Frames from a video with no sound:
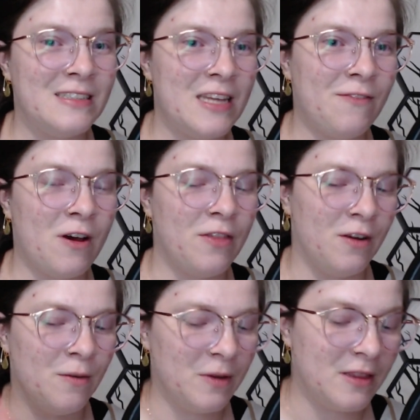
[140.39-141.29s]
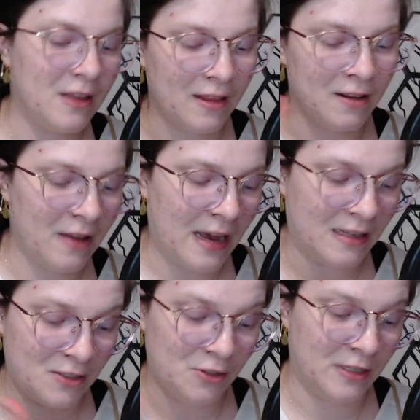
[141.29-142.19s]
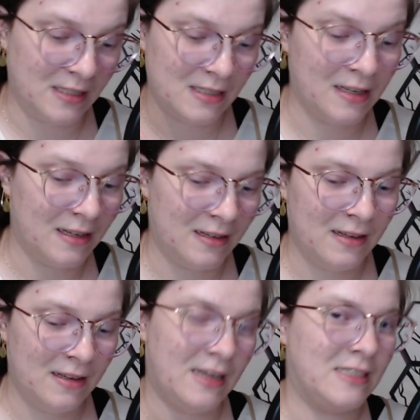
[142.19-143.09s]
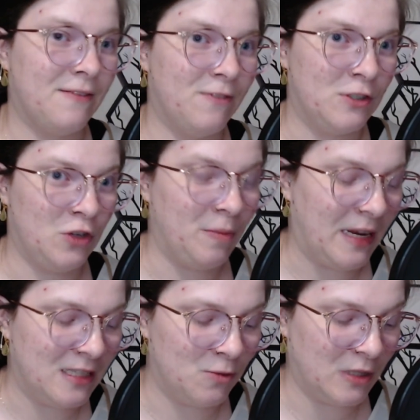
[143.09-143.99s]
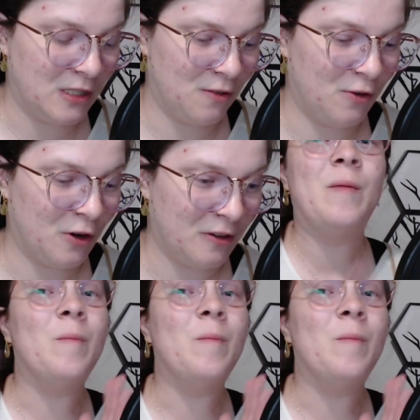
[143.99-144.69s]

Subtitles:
safe author with a little asterisk, except for Dreamland and Once and For All.